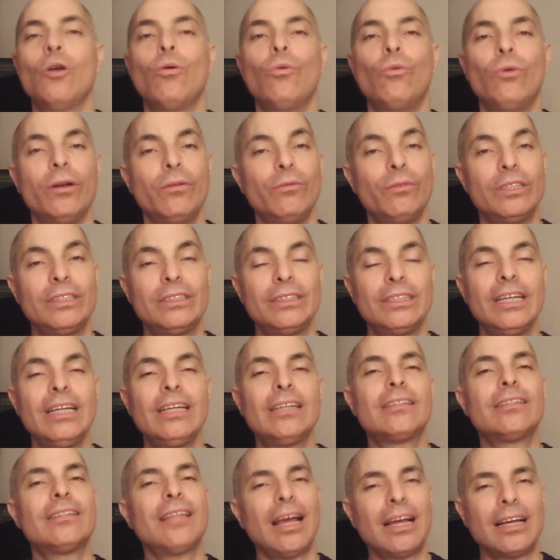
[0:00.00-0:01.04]
When we
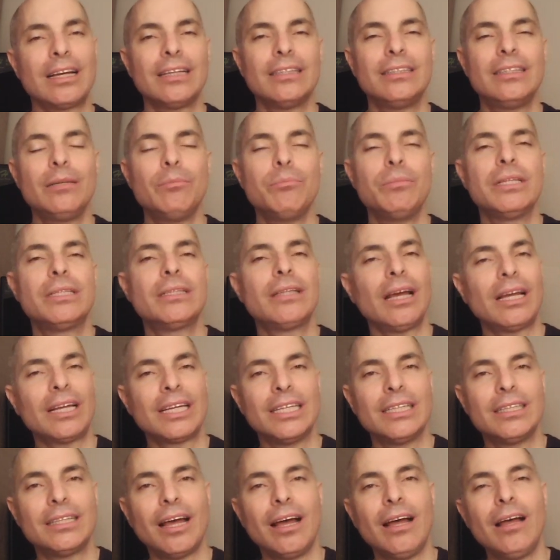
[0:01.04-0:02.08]
sing takadimi
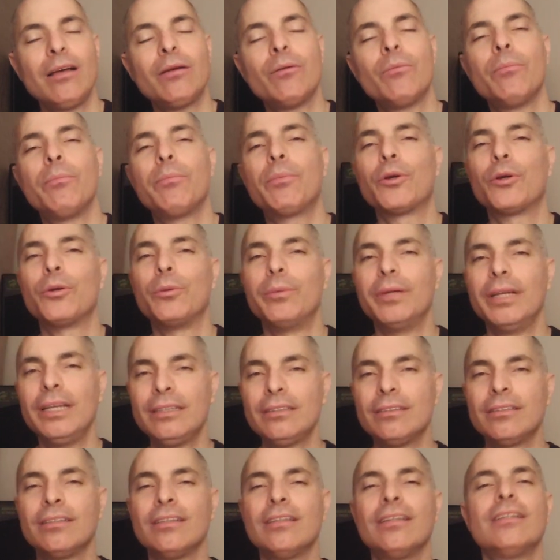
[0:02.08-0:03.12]
takita per
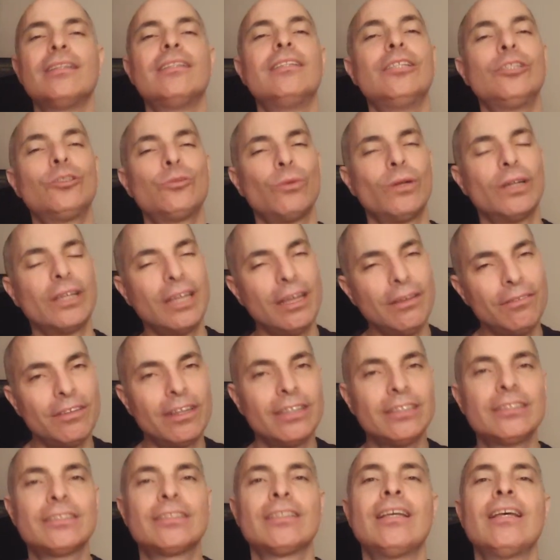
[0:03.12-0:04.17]
beat, this will give
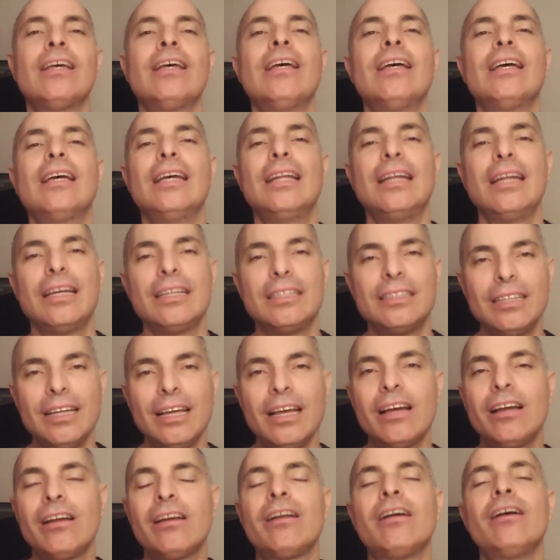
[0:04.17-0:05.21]
us an
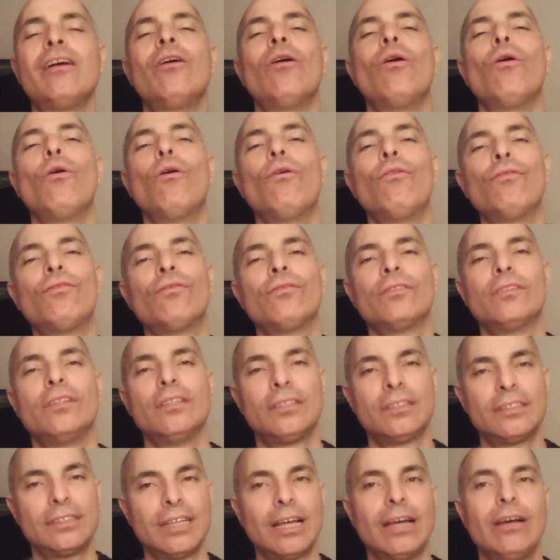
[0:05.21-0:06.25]
idea of
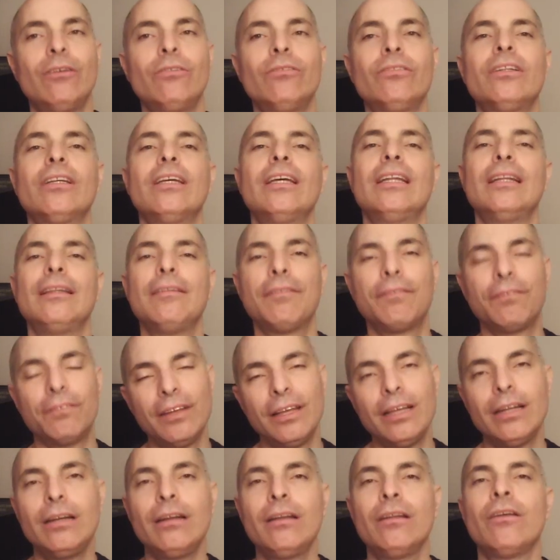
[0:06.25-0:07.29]
the sound and the
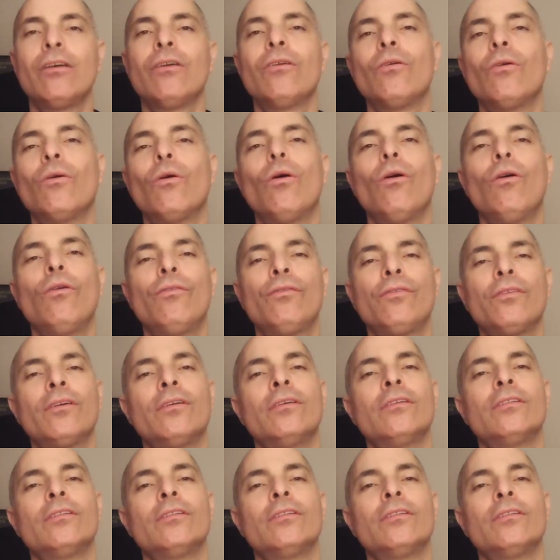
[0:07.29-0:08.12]
feel of